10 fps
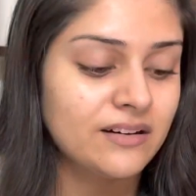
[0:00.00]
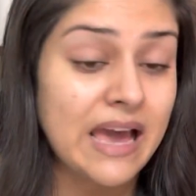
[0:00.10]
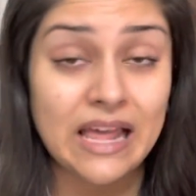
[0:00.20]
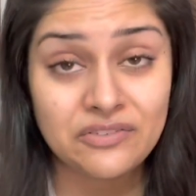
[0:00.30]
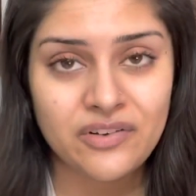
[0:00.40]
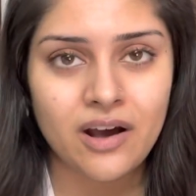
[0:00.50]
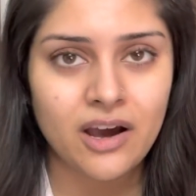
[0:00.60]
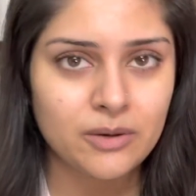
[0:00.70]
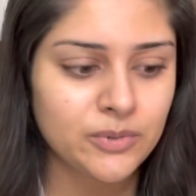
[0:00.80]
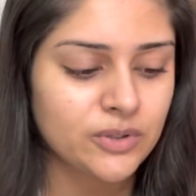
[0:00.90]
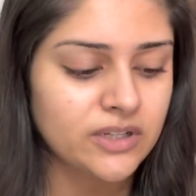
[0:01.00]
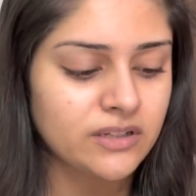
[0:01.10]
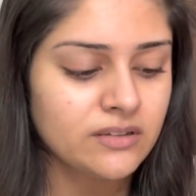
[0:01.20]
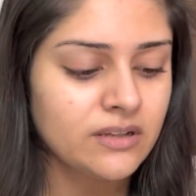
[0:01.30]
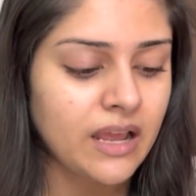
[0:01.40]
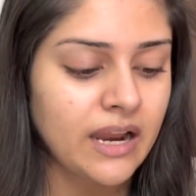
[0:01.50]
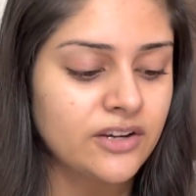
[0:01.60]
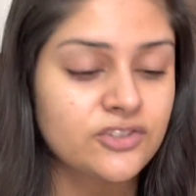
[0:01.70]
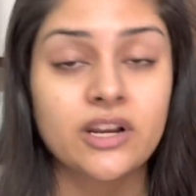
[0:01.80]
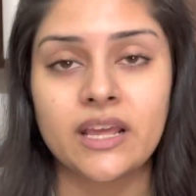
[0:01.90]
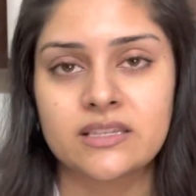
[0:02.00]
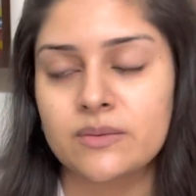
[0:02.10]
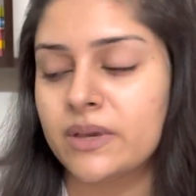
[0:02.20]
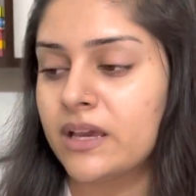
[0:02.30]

alpha-arbutin and tranexamic